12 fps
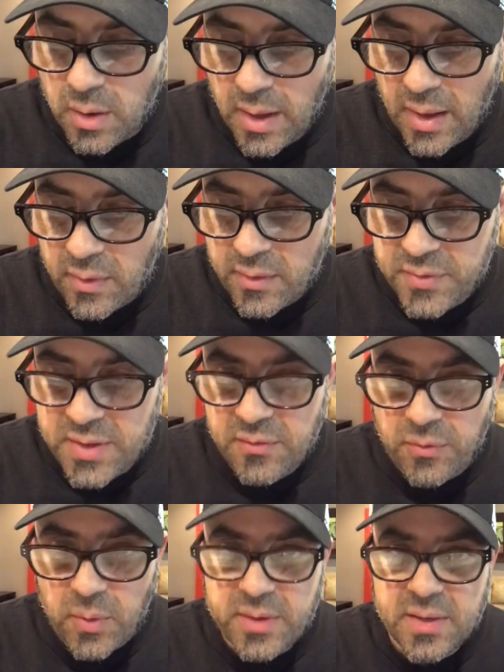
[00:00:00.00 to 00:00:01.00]
LFT
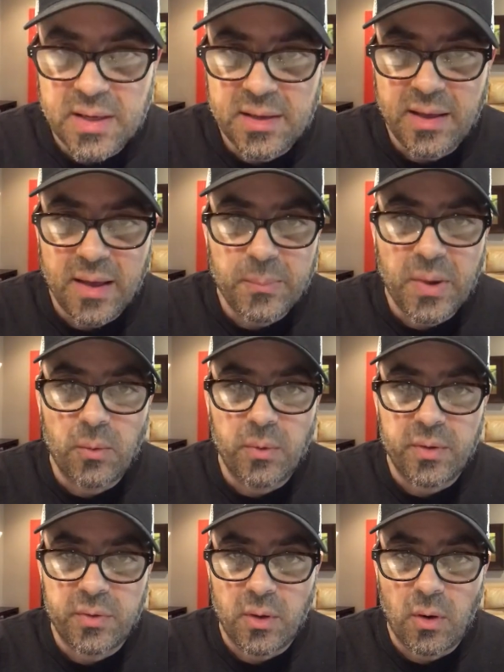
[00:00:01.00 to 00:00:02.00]
14 came out
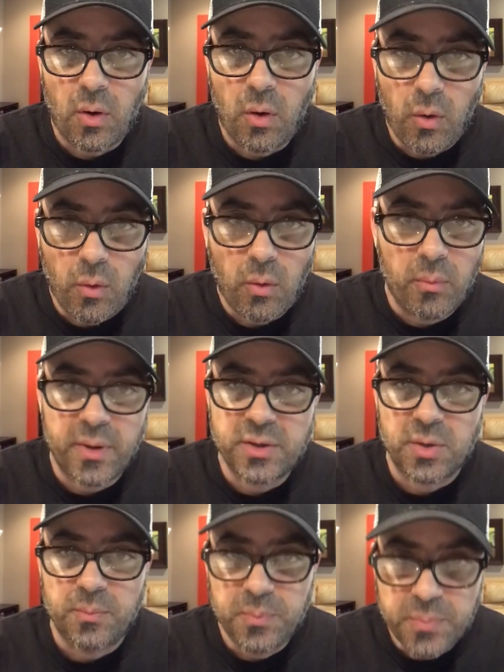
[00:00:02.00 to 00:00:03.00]
with a whole bunch
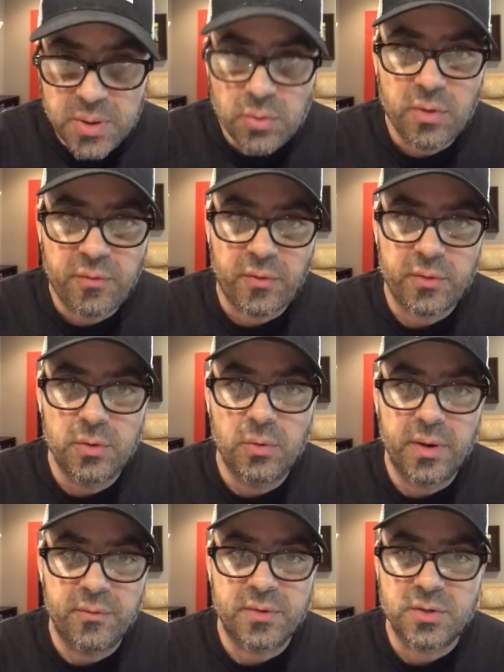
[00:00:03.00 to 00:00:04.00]
of beautiful new
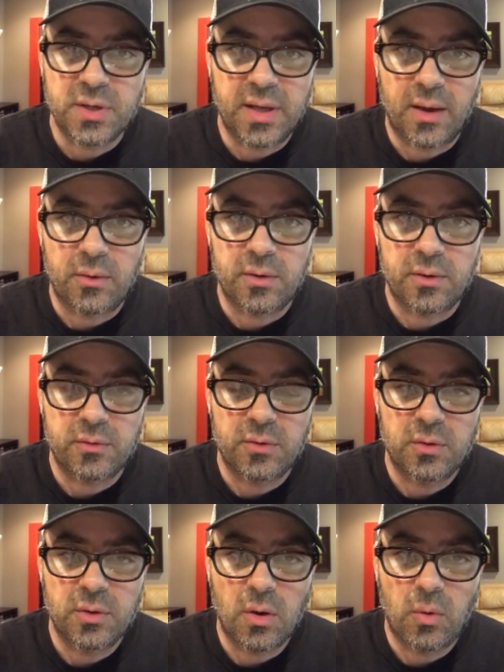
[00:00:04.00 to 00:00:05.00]
imagery counters
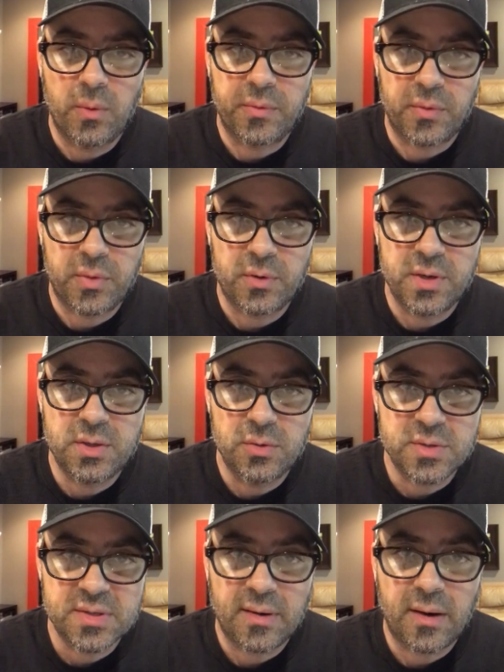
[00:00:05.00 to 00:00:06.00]
to go with the
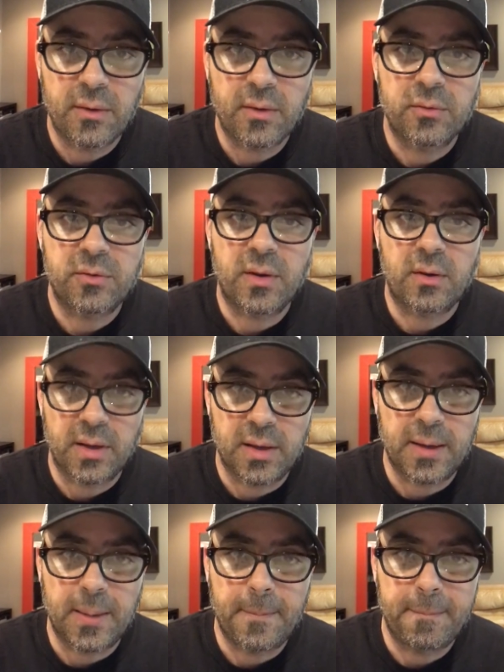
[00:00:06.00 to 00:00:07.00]
32 scenarios that are
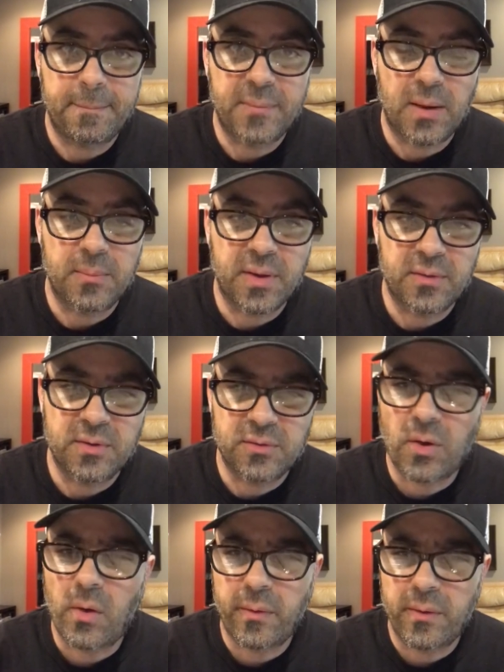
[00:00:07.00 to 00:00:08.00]
in it, because
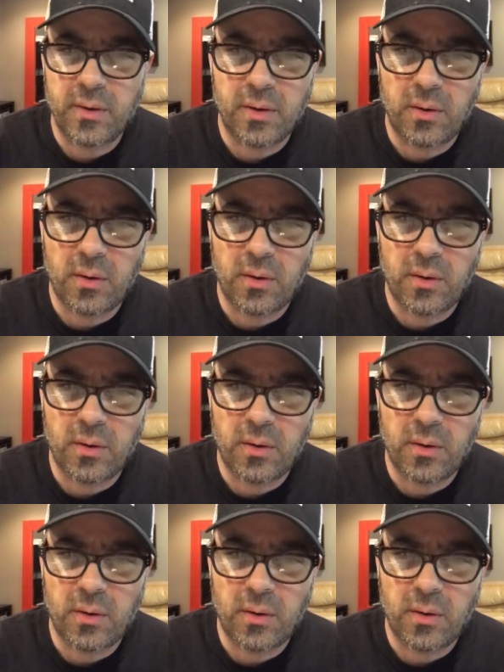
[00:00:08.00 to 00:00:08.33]
it's all